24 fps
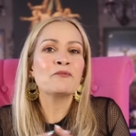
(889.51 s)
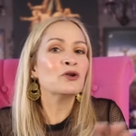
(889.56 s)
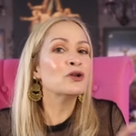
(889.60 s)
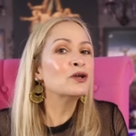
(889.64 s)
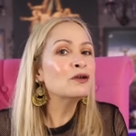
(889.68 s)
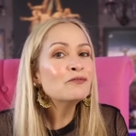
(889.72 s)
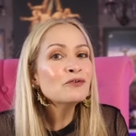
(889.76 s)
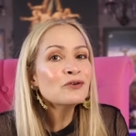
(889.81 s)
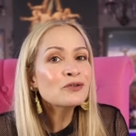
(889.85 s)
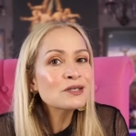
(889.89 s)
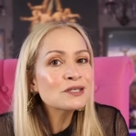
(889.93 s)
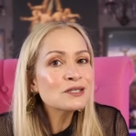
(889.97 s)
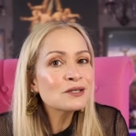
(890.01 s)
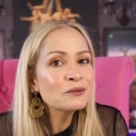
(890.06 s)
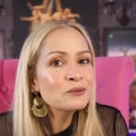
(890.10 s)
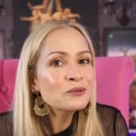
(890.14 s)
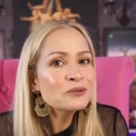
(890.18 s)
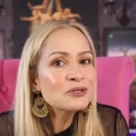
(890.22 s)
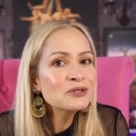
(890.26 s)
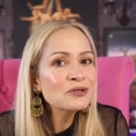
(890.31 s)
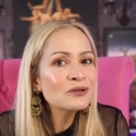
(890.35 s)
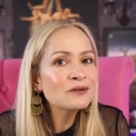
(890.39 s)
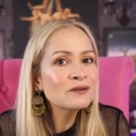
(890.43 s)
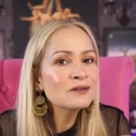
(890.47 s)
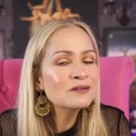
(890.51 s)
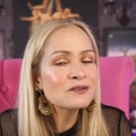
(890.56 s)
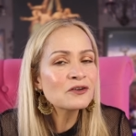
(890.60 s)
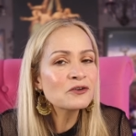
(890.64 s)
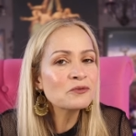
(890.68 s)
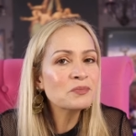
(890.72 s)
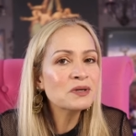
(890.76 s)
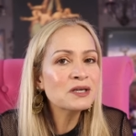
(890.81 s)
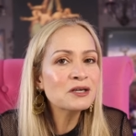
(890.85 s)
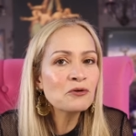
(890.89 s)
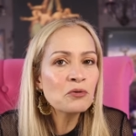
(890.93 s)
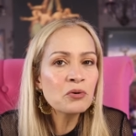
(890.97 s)
going to give you the solution. It's going
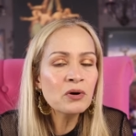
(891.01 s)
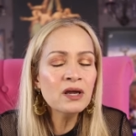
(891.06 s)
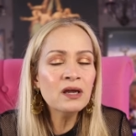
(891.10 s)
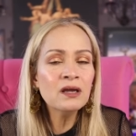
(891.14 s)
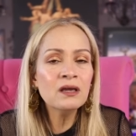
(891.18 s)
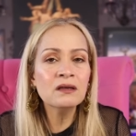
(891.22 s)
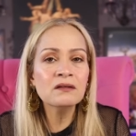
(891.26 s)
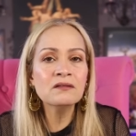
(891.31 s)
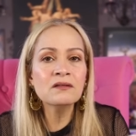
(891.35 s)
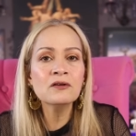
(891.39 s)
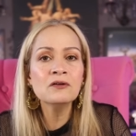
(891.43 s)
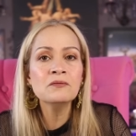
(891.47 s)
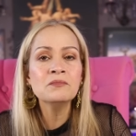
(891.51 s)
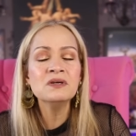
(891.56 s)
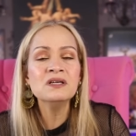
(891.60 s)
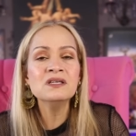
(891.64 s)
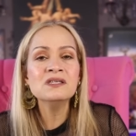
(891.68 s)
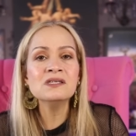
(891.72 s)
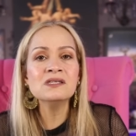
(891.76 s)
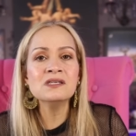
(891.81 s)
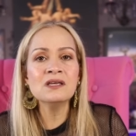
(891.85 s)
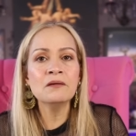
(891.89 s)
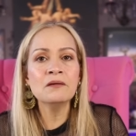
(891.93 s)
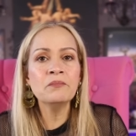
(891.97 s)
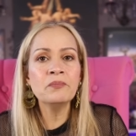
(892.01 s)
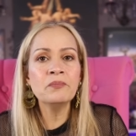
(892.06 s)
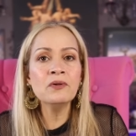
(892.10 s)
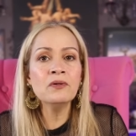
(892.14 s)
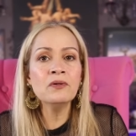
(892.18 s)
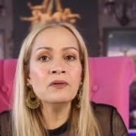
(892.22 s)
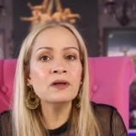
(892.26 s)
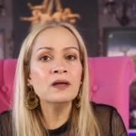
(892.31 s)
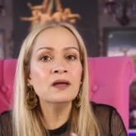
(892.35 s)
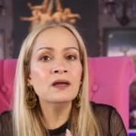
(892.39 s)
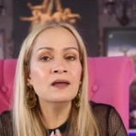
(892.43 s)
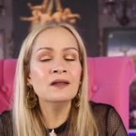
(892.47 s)
to be quick. It's going to be
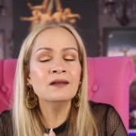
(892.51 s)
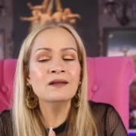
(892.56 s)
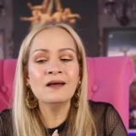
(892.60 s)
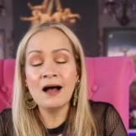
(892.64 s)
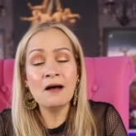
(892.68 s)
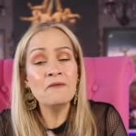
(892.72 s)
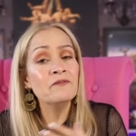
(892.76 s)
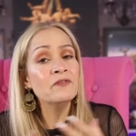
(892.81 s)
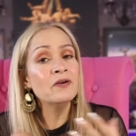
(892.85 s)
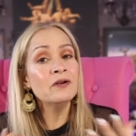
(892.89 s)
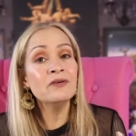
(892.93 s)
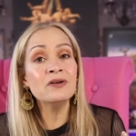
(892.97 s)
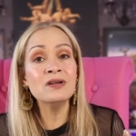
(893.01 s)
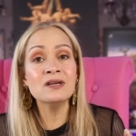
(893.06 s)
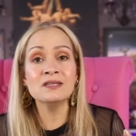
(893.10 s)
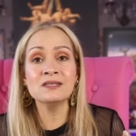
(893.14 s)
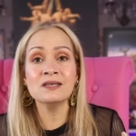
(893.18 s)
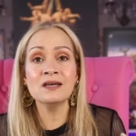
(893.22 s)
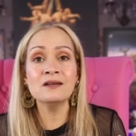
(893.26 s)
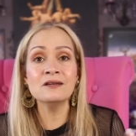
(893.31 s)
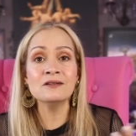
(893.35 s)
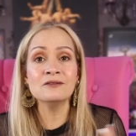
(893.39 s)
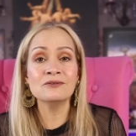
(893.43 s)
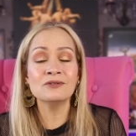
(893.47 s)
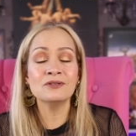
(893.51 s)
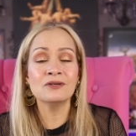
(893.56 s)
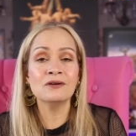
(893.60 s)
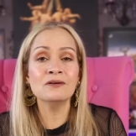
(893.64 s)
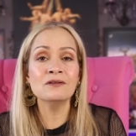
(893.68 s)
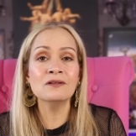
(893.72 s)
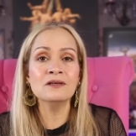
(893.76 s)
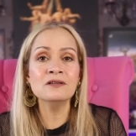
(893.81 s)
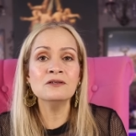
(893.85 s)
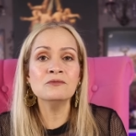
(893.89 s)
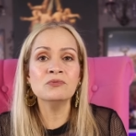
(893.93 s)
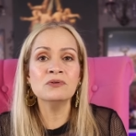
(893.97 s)
simple. And I'm very excited to share
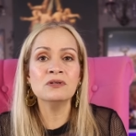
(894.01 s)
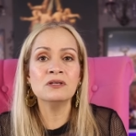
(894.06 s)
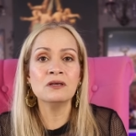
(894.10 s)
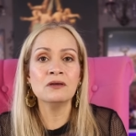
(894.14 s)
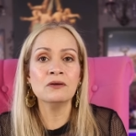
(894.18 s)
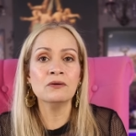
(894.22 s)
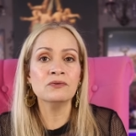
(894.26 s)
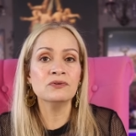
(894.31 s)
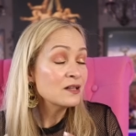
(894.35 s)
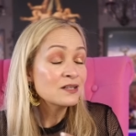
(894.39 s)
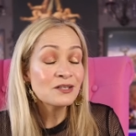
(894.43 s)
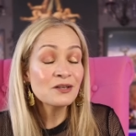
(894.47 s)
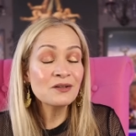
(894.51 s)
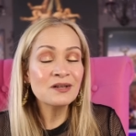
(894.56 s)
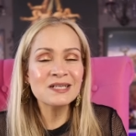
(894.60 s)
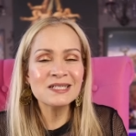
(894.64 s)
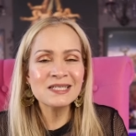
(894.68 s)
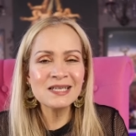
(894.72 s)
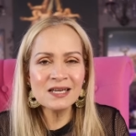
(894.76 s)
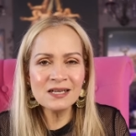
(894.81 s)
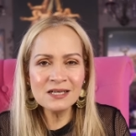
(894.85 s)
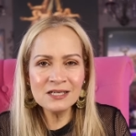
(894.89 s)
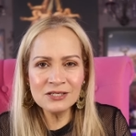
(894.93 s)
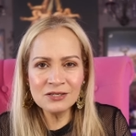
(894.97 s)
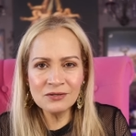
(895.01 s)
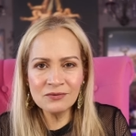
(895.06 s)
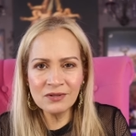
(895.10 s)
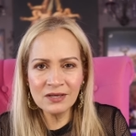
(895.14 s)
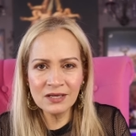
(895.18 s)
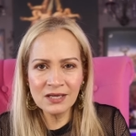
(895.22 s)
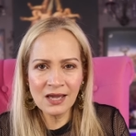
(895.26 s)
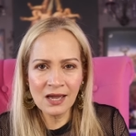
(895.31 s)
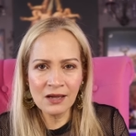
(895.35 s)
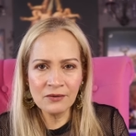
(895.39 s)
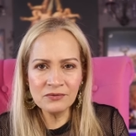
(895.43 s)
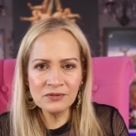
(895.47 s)
this with you. So let's get into the
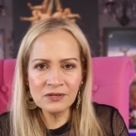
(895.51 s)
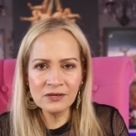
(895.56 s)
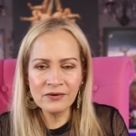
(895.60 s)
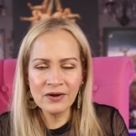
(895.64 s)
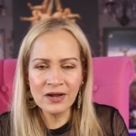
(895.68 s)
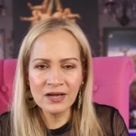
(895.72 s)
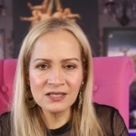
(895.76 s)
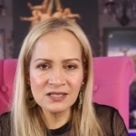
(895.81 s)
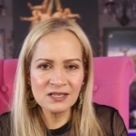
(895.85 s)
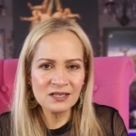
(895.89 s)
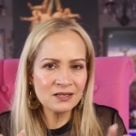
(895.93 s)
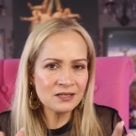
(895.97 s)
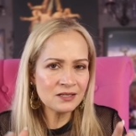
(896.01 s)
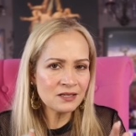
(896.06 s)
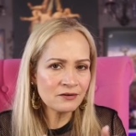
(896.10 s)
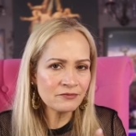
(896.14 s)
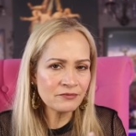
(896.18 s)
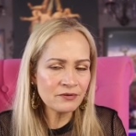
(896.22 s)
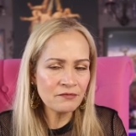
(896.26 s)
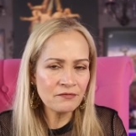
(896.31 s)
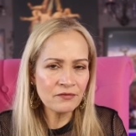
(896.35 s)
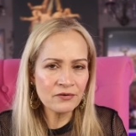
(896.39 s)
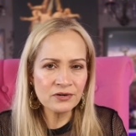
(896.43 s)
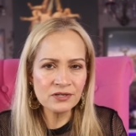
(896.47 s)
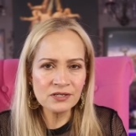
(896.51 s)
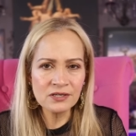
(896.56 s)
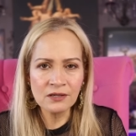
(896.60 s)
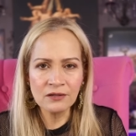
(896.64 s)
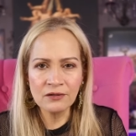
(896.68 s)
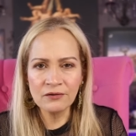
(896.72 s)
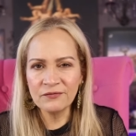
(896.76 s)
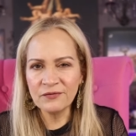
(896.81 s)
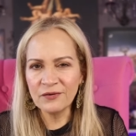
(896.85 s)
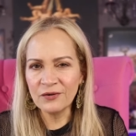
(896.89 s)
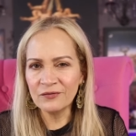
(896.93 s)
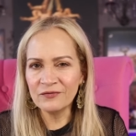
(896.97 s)
counteraction, the reversal
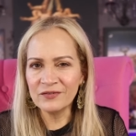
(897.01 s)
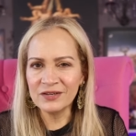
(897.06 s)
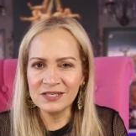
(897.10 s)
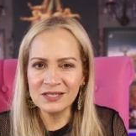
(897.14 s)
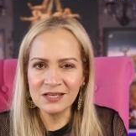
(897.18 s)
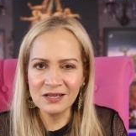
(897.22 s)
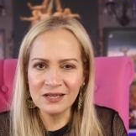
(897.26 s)
of all this